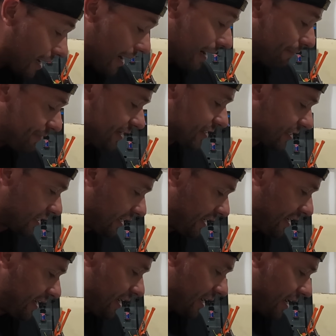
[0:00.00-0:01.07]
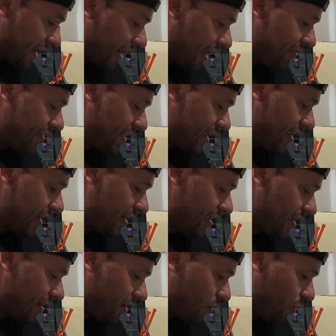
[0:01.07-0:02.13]
obviously. And then
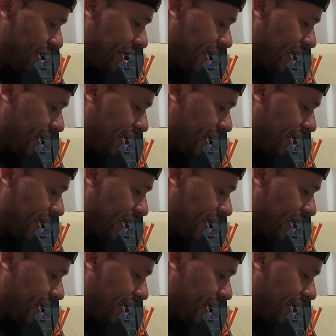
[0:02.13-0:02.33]
we